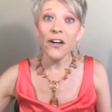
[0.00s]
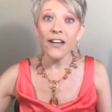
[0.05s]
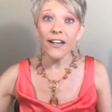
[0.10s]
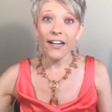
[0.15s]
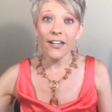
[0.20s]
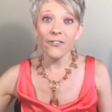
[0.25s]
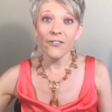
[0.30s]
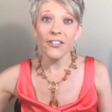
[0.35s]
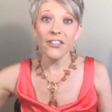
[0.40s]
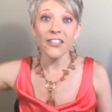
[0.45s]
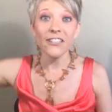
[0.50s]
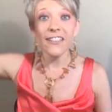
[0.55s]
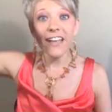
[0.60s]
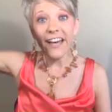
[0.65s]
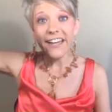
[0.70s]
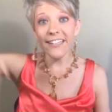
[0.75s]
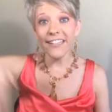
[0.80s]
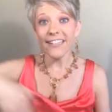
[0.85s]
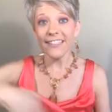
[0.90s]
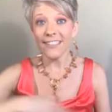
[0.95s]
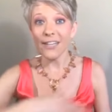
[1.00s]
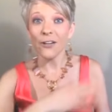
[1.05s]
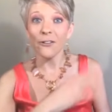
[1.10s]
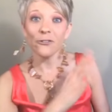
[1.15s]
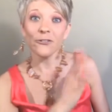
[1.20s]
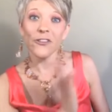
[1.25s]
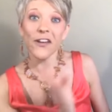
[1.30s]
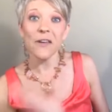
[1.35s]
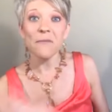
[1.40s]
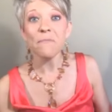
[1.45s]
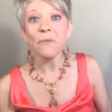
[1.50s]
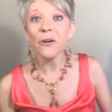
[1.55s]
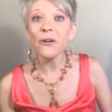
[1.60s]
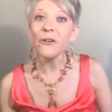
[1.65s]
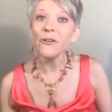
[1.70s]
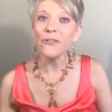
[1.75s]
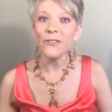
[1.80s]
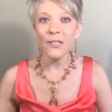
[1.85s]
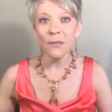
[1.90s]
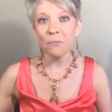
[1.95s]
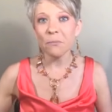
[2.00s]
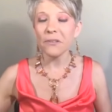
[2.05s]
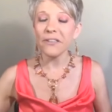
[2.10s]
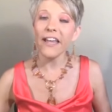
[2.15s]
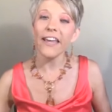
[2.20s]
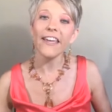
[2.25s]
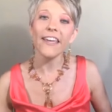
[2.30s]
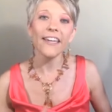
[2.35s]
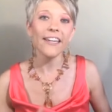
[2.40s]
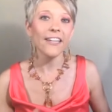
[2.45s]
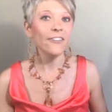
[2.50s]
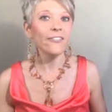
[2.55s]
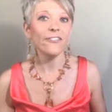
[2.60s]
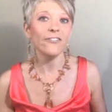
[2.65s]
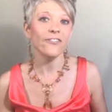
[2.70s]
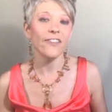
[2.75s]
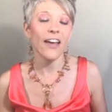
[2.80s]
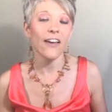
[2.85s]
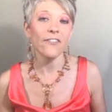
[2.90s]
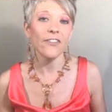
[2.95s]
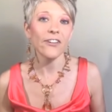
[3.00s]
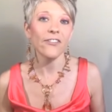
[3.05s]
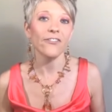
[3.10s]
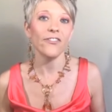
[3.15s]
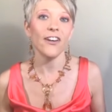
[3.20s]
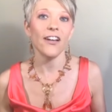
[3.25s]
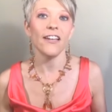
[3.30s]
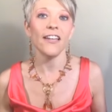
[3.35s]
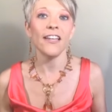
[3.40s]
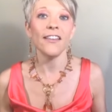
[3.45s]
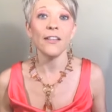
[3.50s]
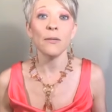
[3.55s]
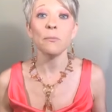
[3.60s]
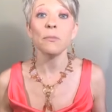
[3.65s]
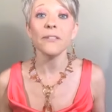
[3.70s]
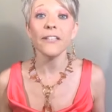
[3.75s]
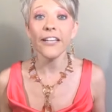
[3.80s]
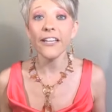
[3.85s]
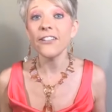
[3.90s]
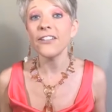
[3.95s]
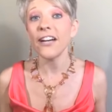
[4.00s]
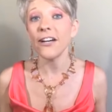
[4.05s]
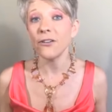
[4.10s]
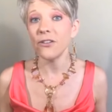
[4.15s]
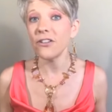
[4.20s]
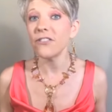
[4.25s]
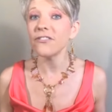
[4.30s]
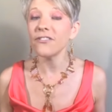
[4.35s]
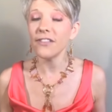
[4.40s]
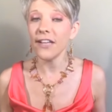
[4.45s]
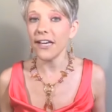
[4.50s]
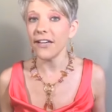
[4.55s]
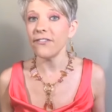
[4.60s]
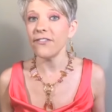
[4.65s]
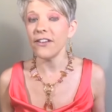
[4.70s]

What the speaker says: kind of sliding down rainbows and playing and having fun in the playground of life.